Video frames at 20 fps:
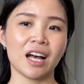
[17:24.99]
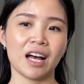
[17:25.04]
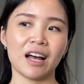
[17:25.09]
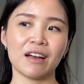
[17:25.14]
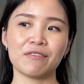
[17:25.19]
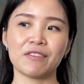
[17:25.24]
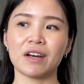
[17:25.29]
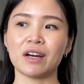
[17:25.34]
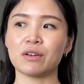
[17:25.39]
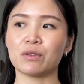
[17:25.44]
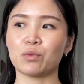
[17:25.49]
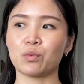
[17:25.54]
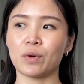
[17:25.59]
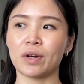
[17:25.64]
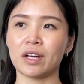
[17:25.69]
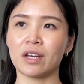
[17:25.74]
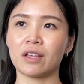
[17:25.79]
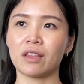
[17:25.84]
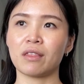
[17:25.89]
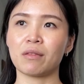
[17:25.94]
I found
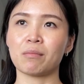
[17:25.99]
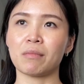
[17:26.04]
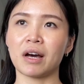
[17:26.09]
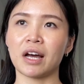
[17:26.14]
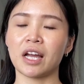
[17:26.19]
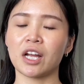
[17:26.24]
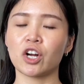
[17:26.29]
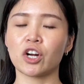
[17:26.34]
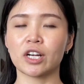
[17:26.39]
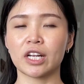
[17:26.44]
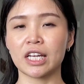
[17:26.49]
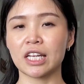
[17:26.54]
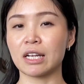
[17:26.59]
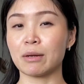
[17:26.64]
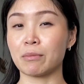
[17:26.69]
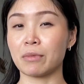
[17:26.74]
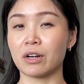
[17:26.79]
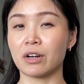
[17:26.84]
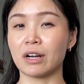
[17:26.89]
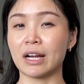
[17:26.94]
with my cardigan
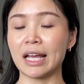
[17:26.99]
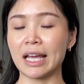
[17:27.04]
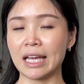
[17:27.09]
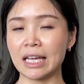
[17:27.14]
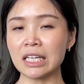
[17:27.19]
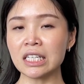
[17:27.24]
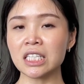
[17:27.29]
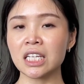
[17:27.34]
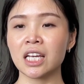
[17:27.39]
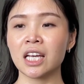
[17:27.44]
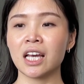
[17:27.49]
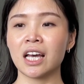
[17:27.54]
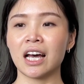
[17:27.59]
number 8,